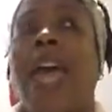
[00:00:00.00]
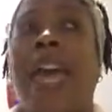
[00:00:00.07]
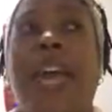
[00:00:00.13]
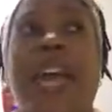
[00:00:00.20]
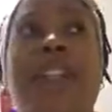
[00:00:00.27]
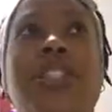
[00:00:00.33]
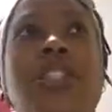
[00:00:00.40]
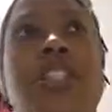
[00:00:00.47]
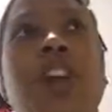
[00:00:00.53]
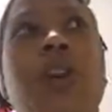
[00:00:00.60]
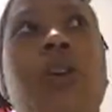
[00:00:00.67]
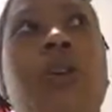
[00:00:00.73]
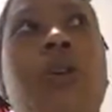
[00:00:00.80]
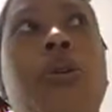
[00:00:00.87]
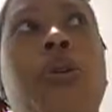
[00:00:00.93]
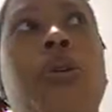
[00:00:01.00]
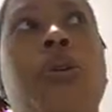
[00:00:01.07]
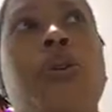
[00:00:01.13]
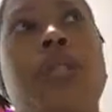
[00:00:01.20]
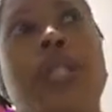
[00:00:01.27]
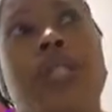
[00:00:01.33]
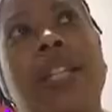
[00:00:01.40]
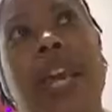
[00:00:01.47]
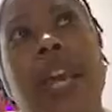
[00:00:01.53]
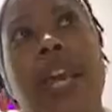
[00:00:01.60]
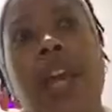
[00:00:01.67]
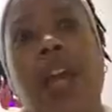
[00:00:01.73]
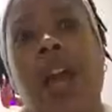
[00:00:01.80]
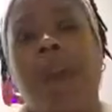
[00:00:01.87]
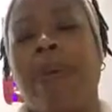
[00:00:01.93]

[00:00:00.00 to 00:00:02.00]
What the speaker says: And so today,